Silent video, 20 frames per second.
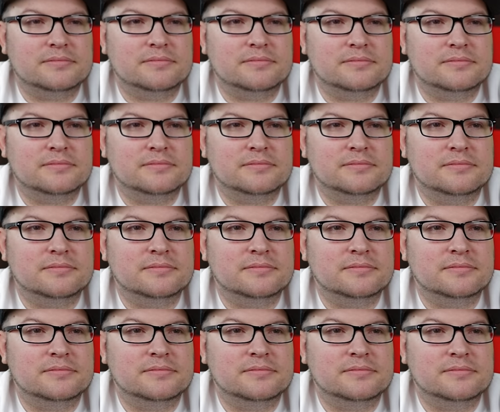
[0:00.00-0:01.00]

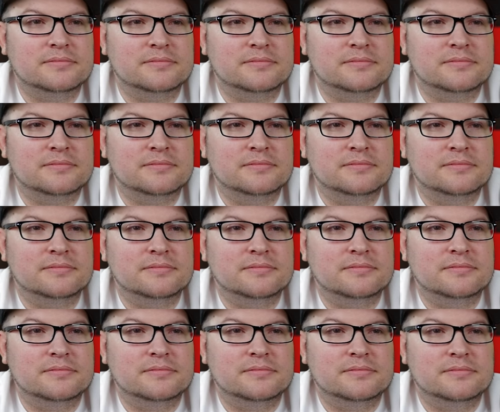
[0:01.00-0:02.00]

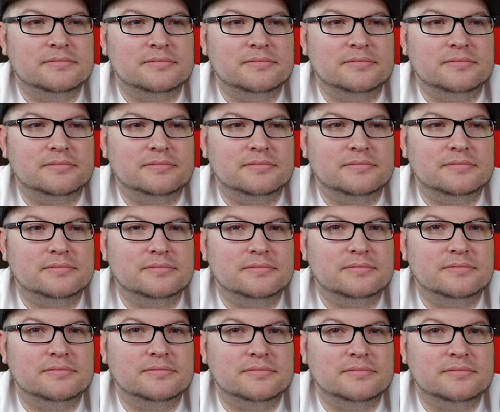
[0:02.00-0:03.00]

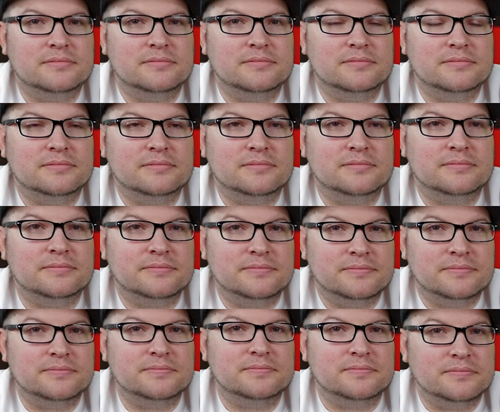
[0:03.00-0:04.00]

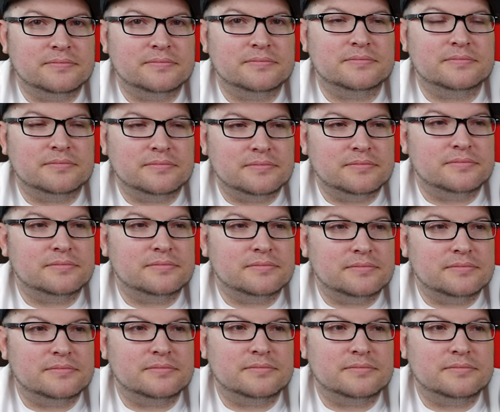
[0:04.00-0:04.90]
No words are spoken by the person on screen.